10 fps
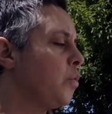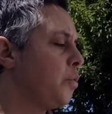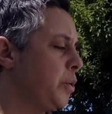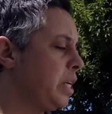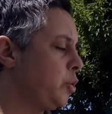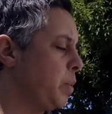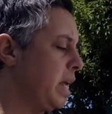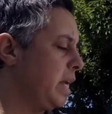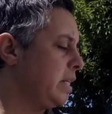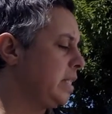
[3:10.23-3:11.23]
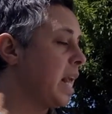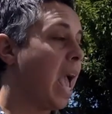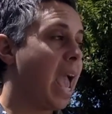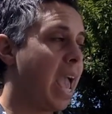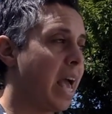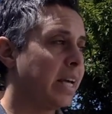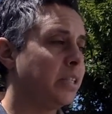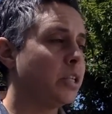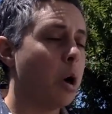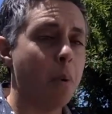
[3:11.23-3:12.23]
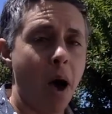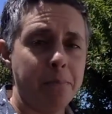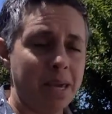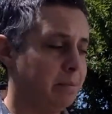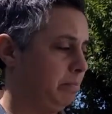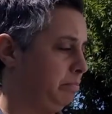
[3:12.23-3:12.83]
3 twigs, and a poppy.